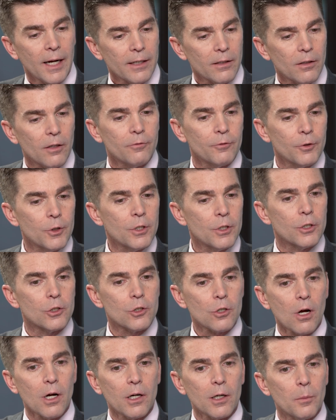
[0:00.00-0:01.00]
I'd love for you to
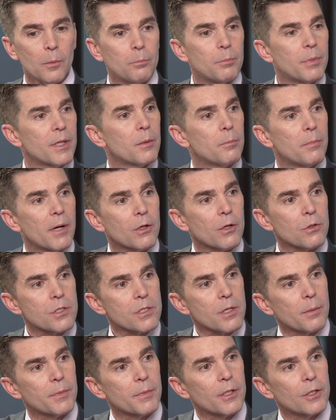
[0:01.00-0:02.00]
talk a bit about
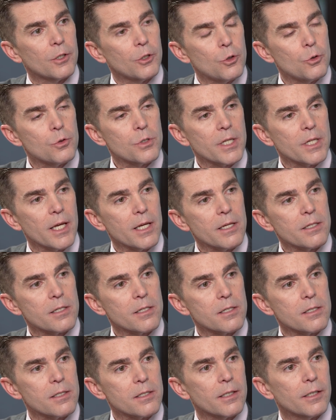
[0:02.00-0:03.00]
some of the use
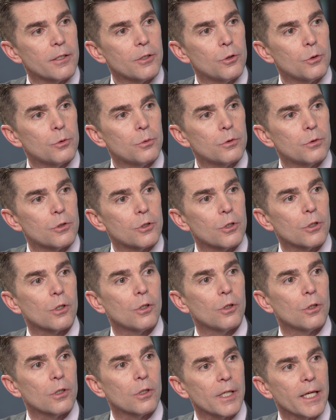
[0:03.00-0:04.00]
cases that you took a
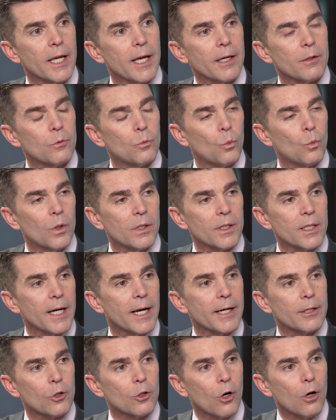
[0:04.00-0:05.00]
look at. And one that
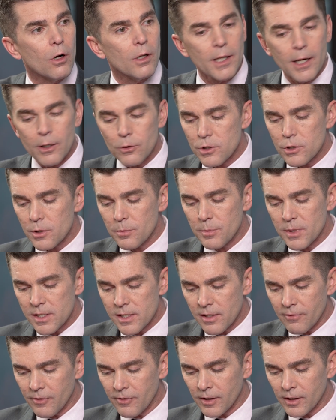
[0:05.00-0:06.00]
I'd call out
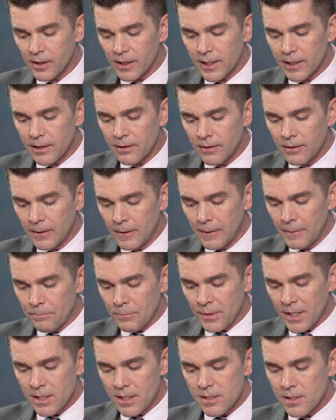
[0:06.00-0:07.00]
specifically
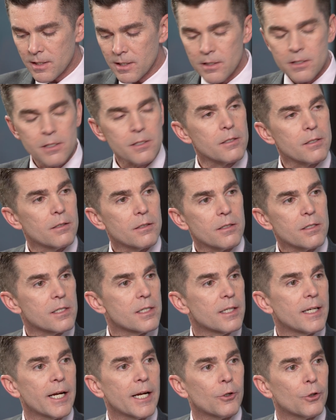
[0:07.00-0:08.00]
is this
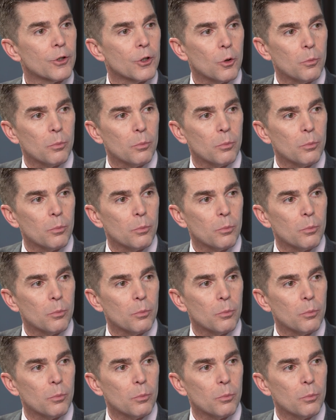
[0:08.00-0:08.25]
scenario